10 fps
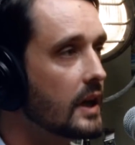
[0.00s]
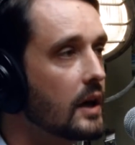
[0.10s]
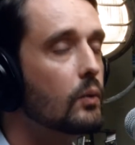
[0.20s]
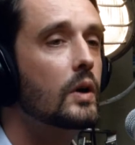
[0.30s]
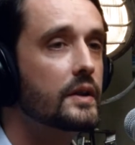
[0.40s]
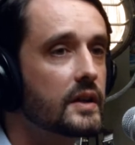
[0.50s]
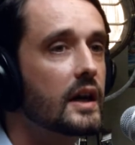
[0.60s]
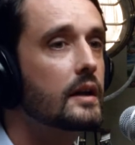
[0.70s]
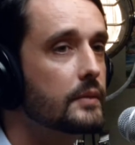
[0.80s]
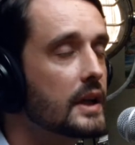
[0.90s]
At one
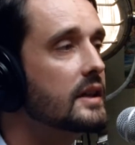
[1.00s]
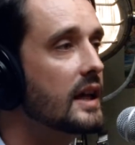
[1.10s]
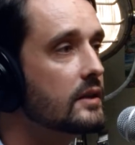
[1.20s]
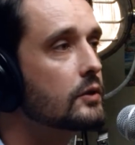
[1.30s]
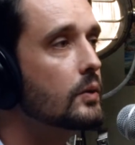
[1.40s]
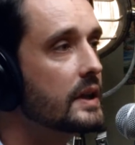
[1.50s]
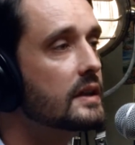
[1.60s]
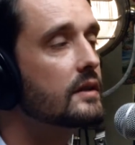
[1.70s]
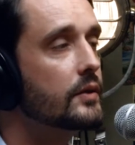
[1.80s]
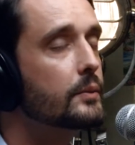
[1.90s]
time, yeah, 10 to 20
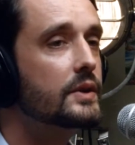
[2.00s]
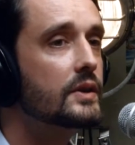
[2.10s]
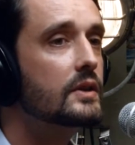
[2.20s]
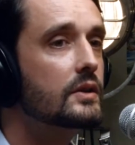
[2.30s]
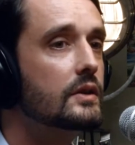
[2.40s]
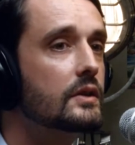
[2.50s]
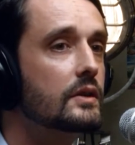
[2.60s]
different positions.